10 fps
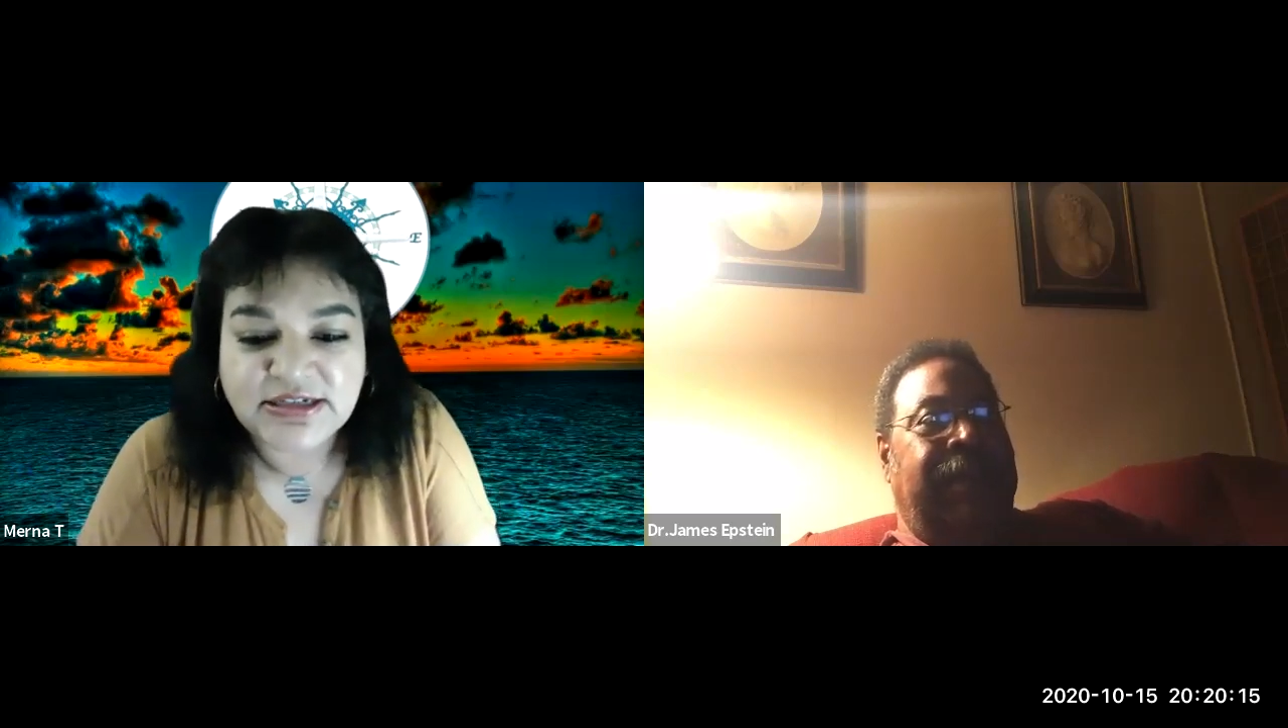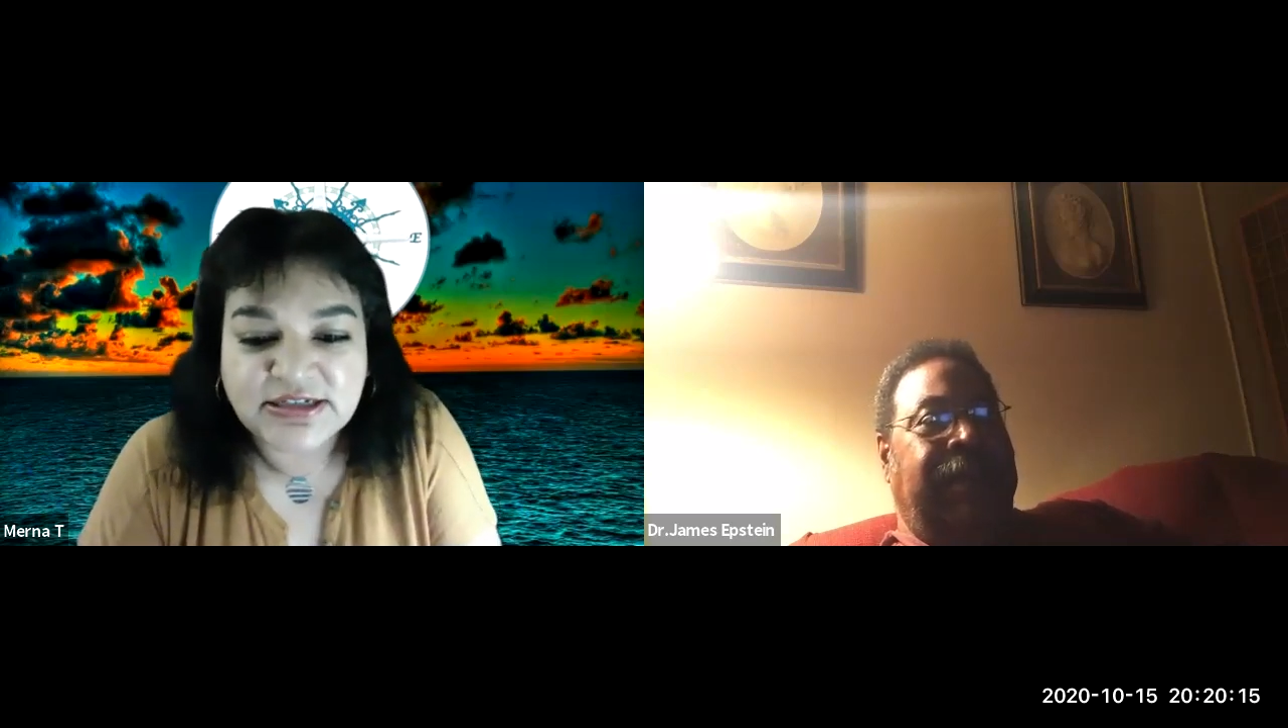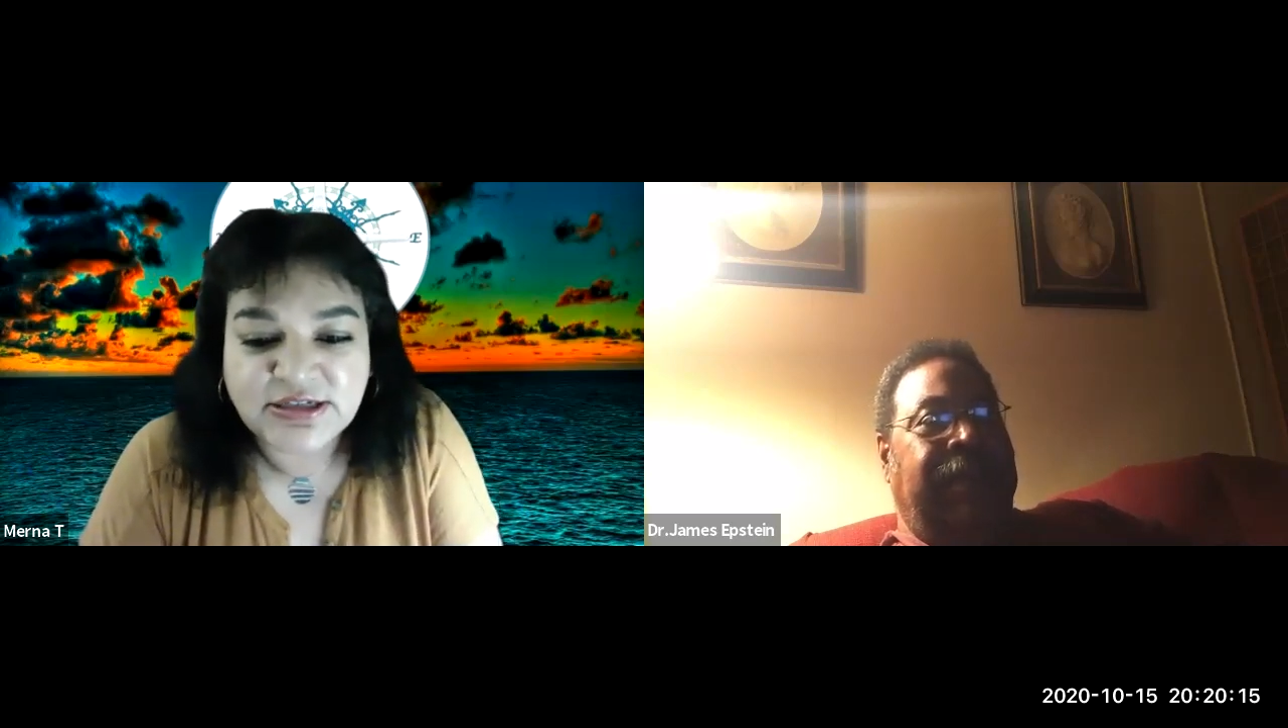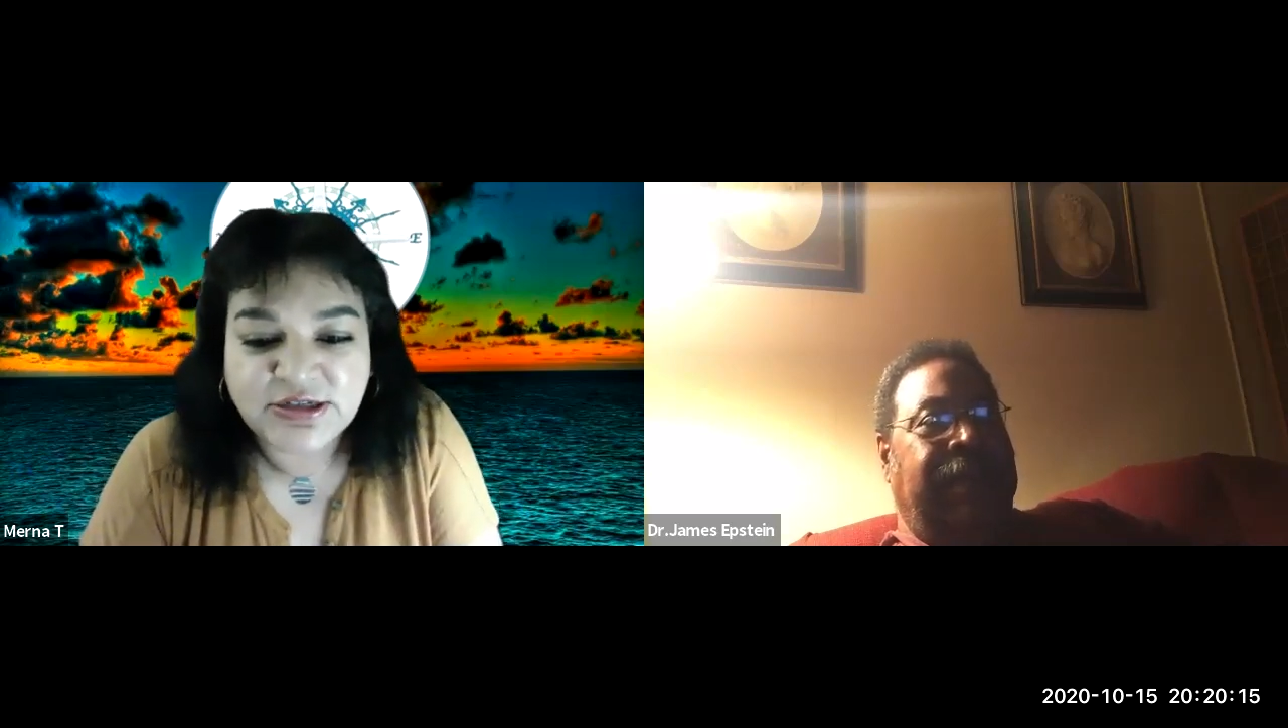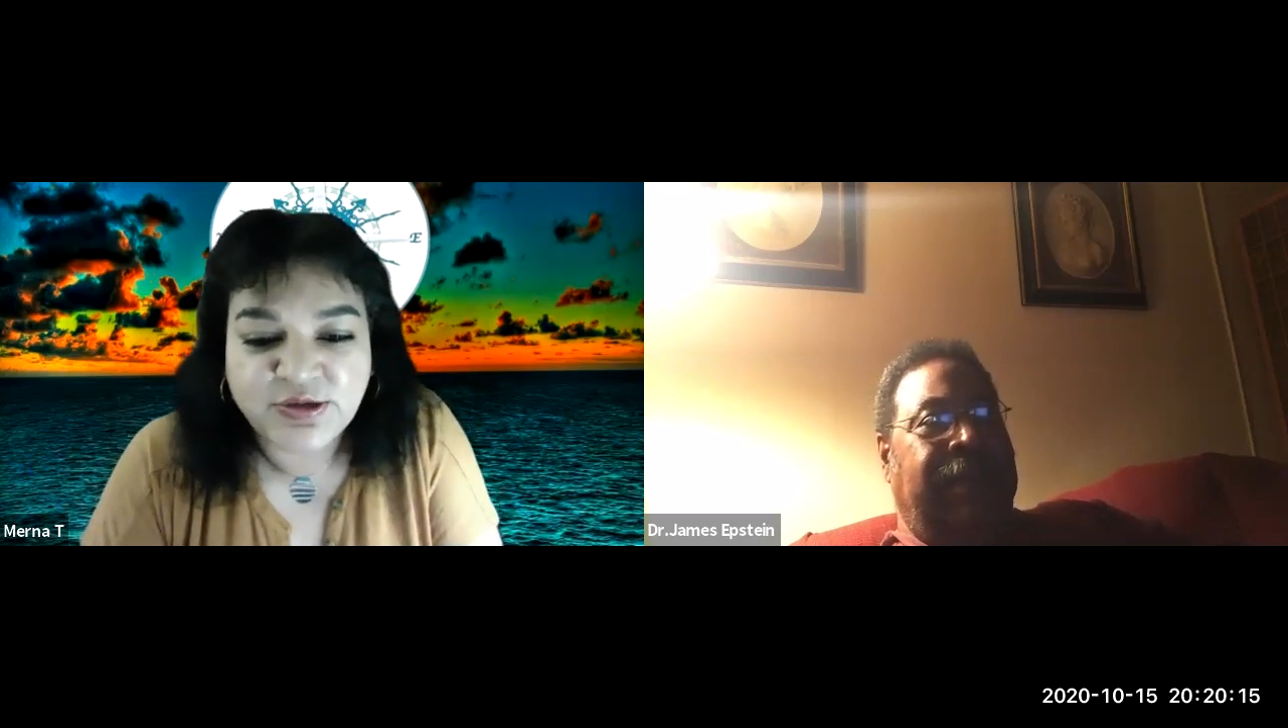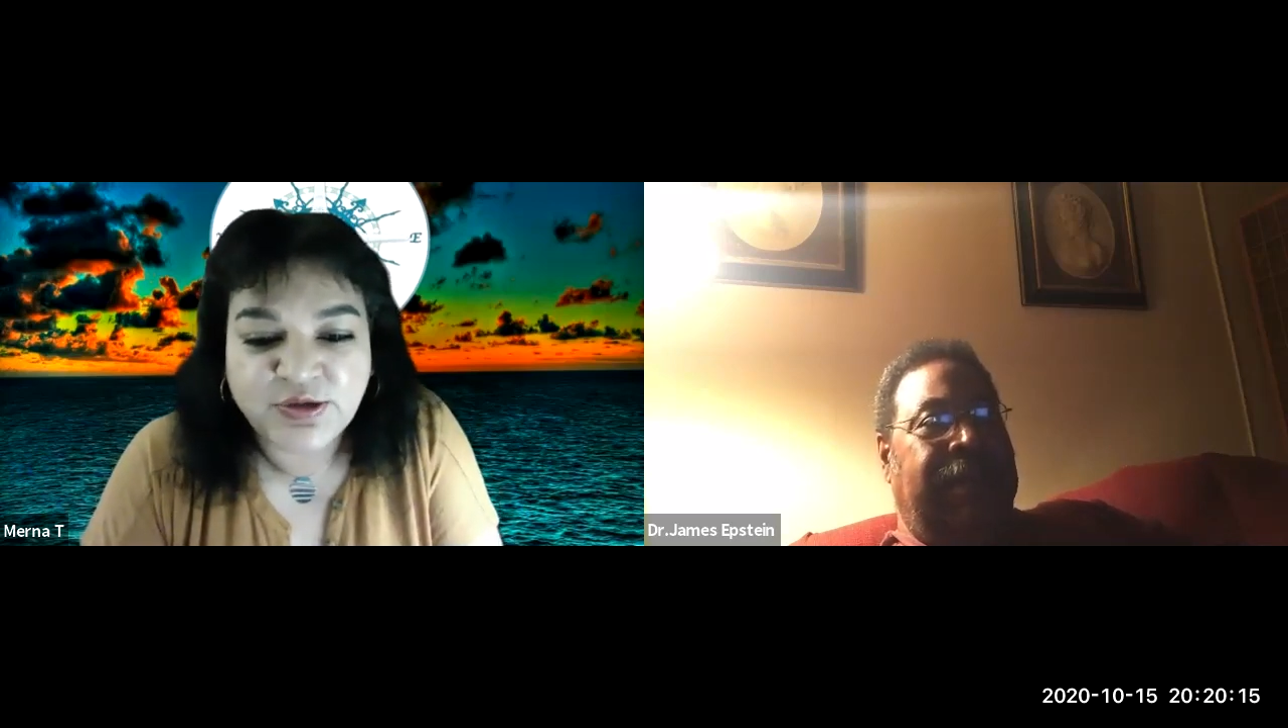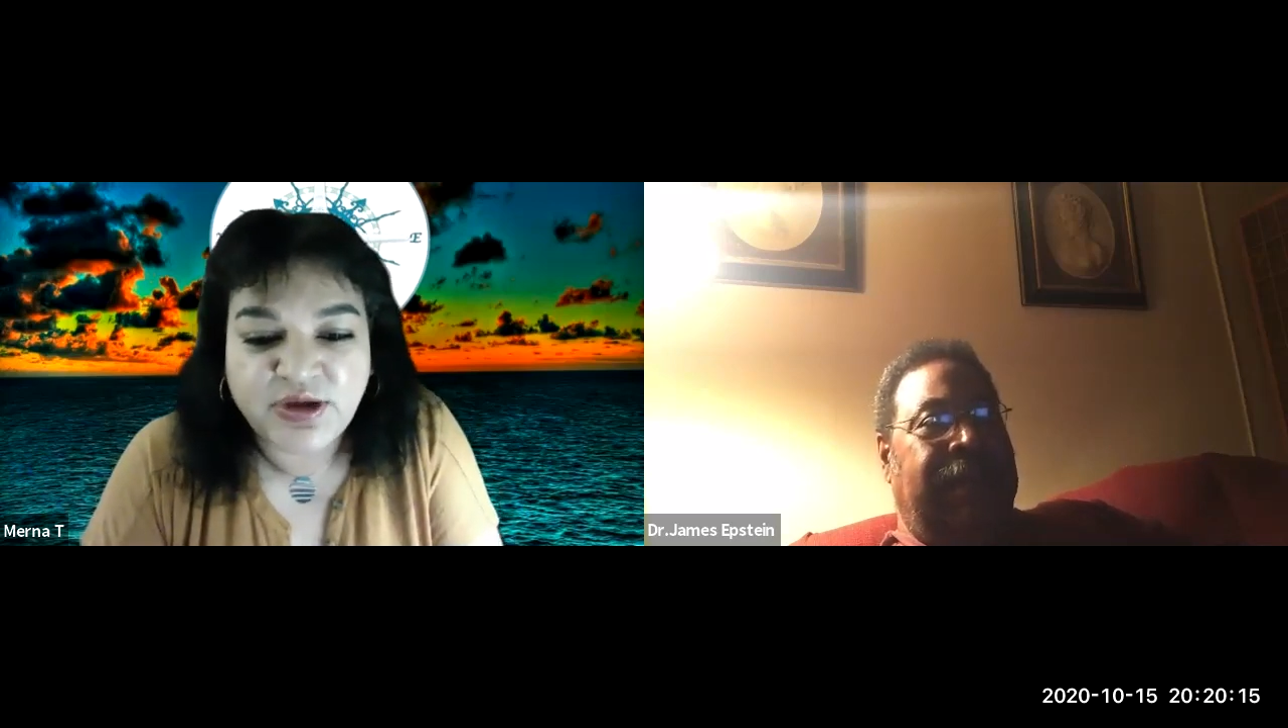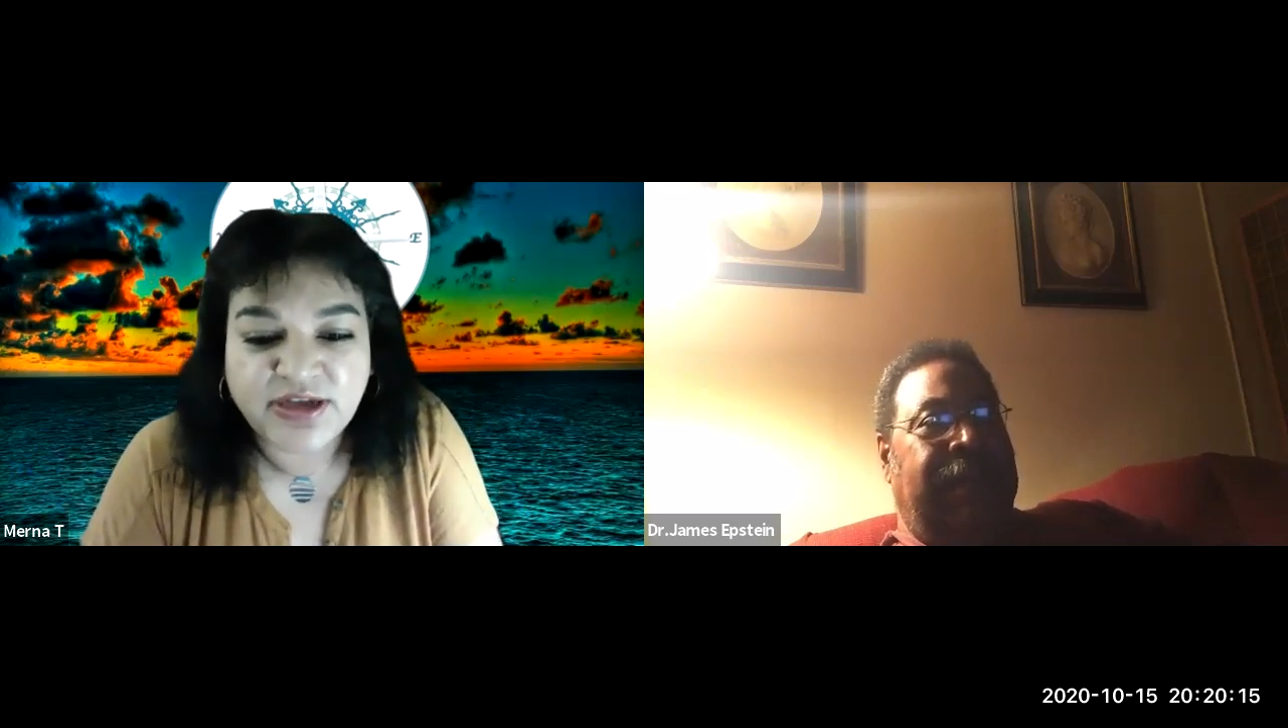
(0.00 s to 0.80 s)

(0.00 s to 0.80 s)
just to